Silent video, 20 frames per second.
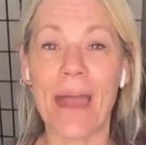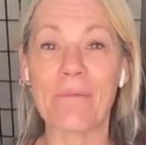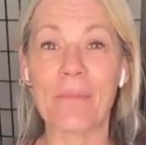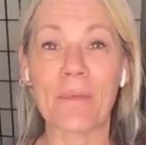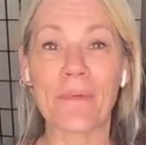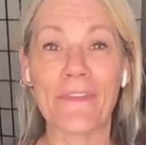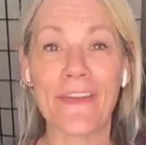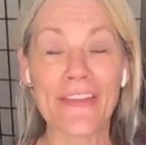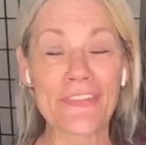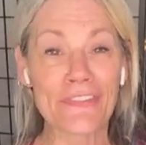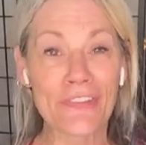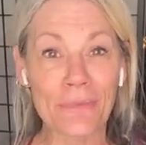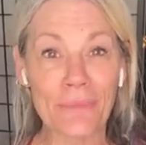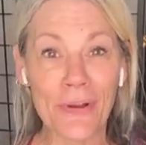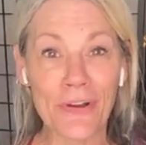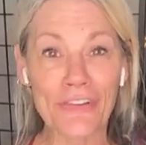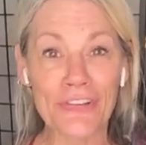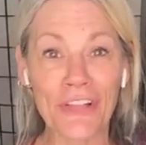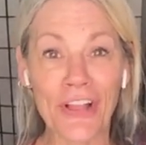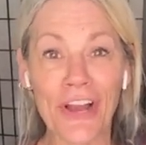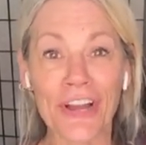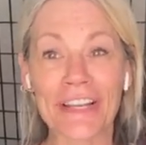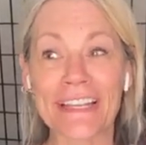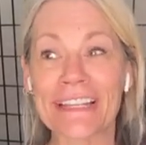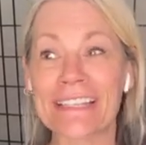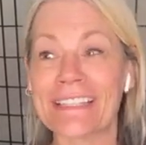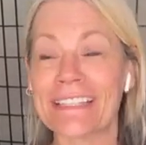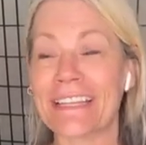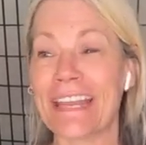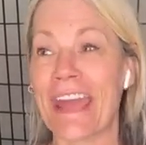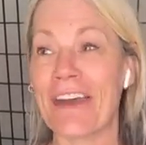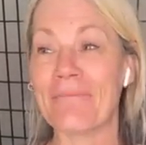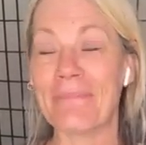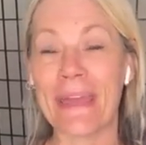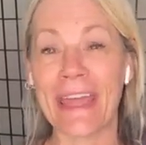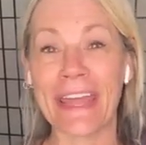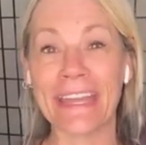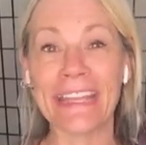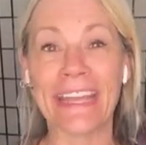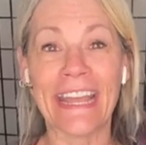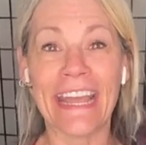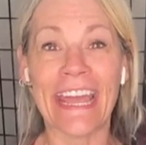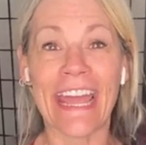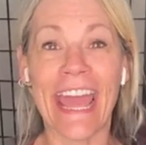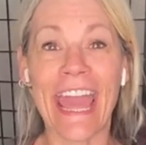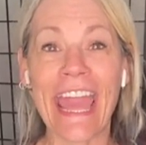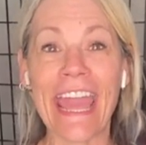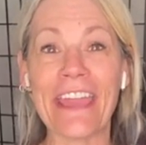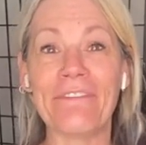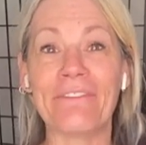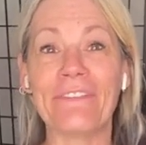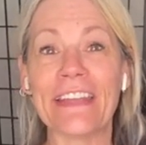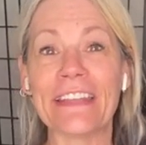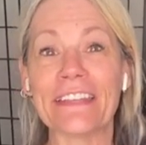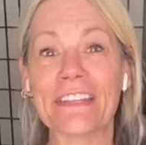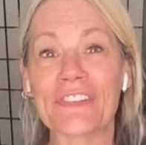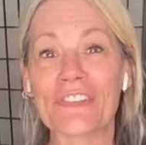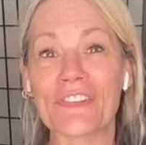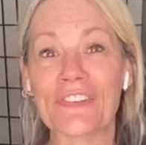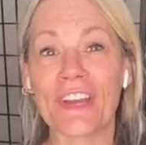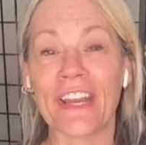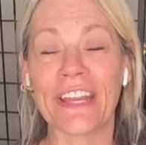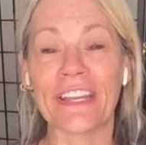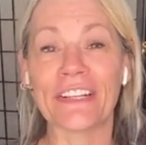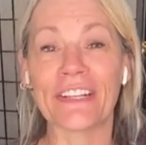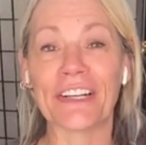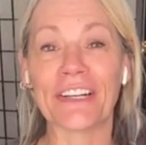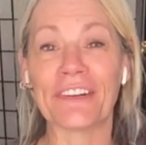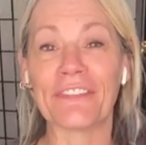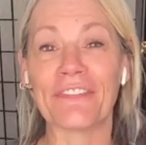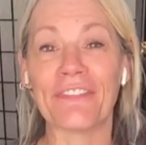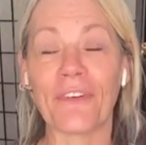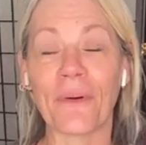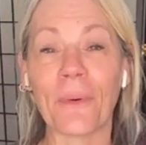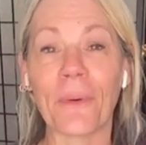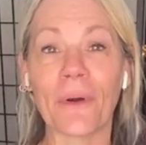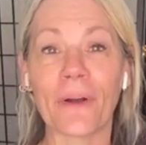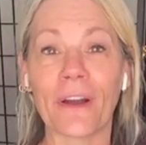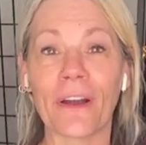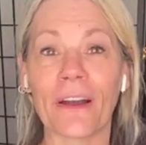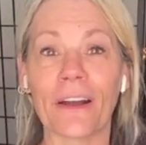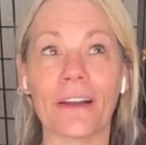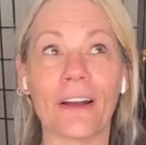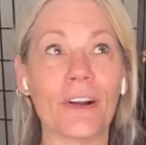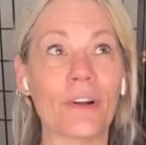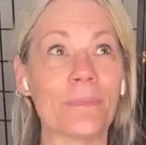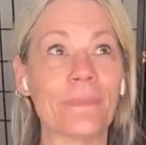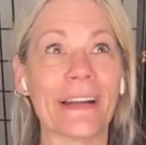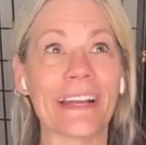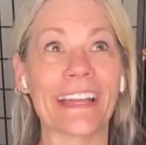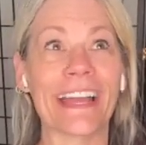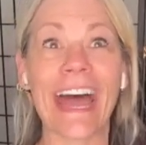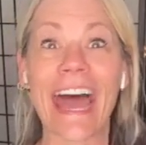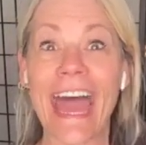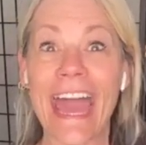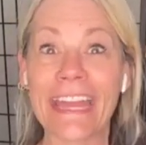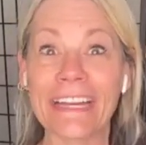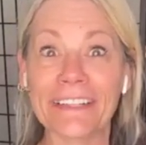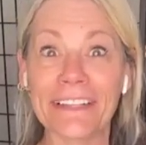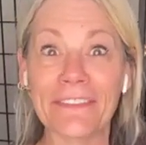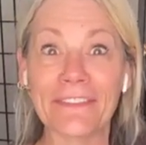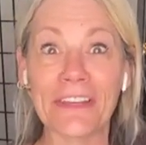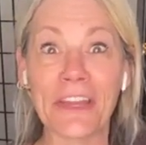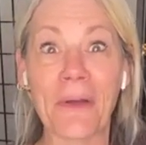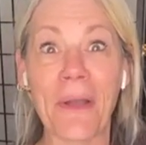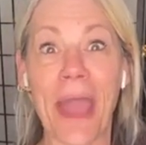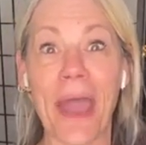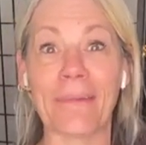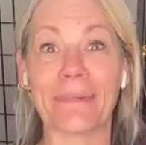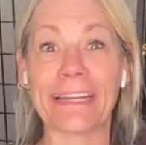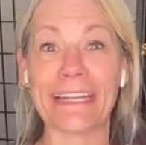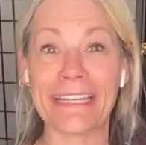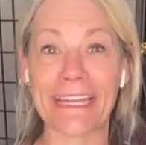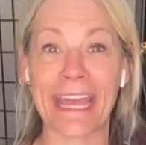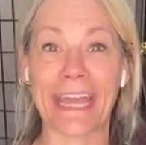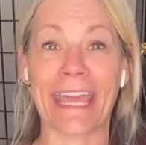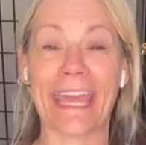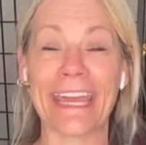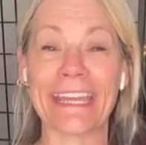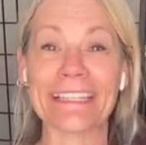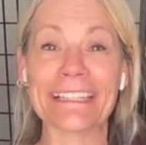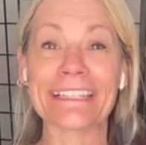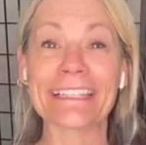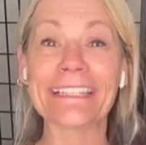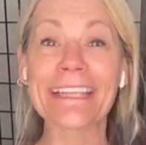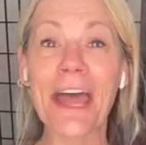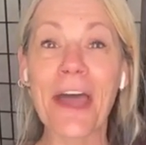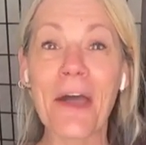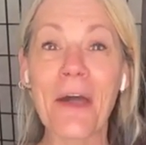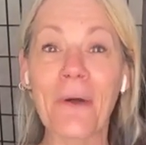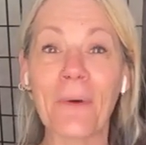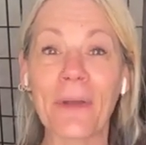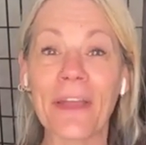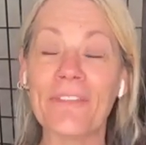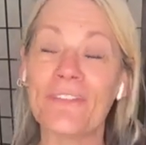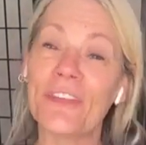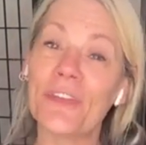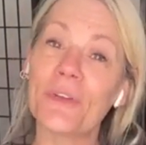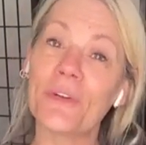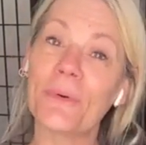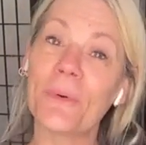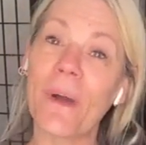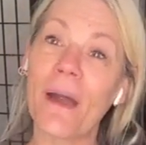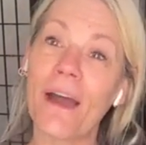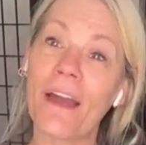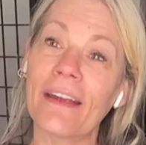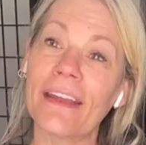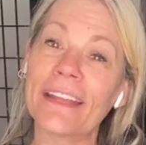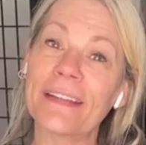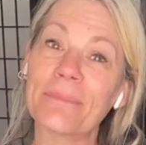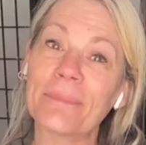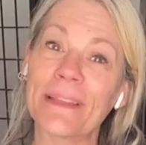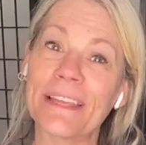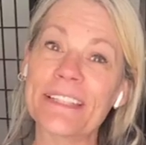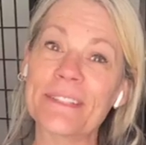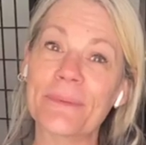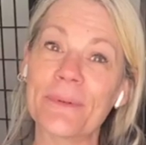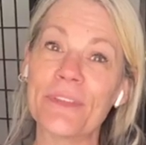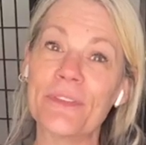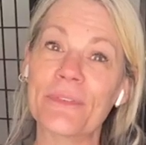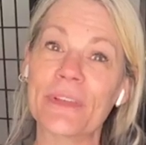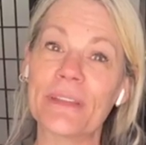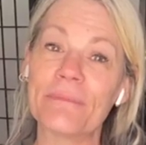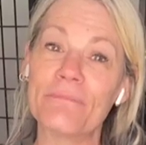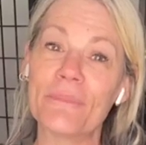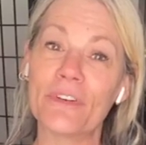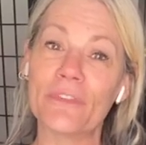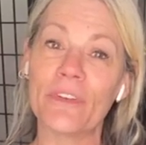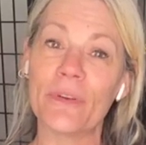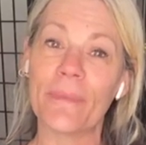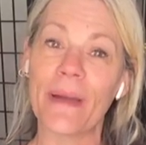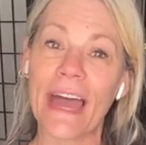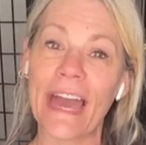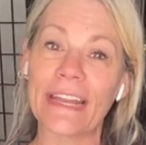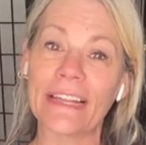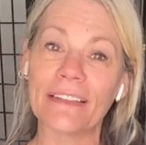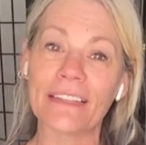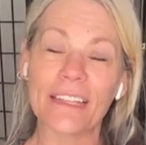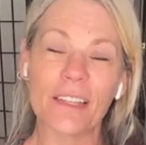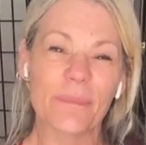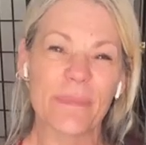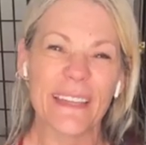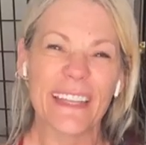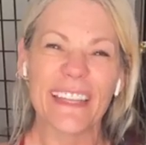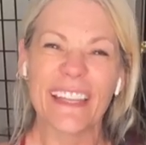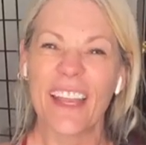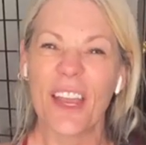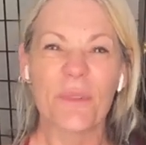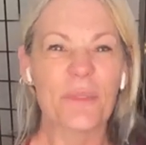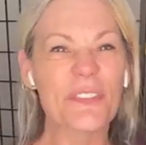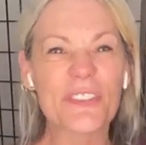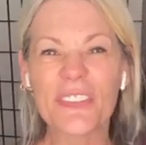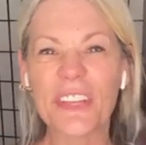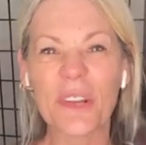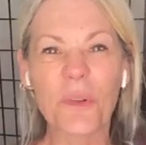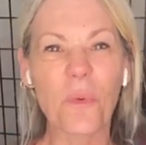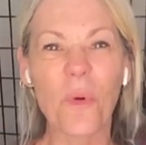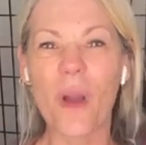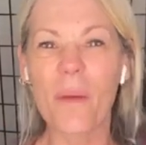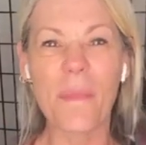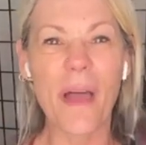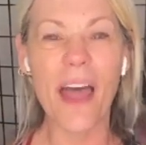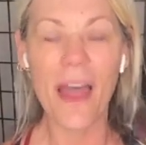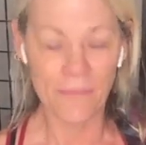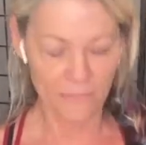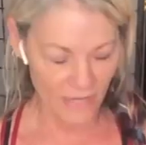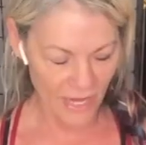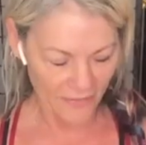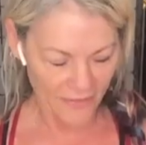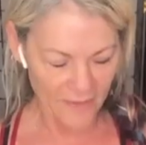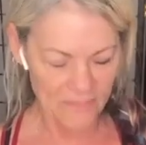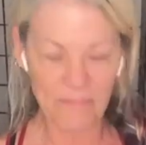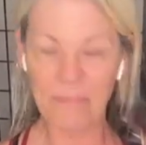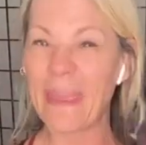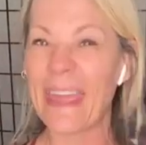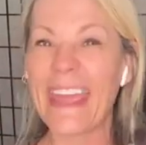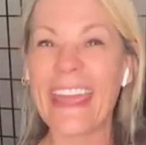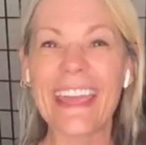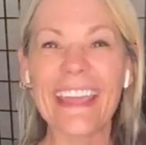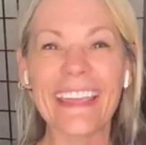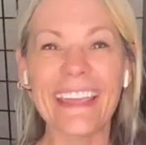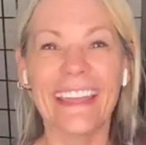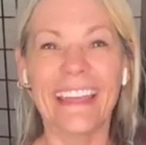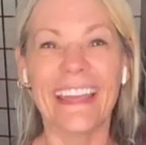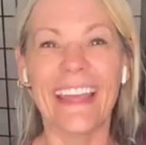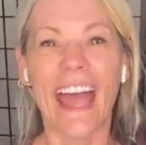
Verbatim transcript: I'm a professional martial artist and have been a fitness trainer for, oh my, I don't even know how many decades. So if you are in a place where you can move your body a little bit, we're just going to warm up, nothing big.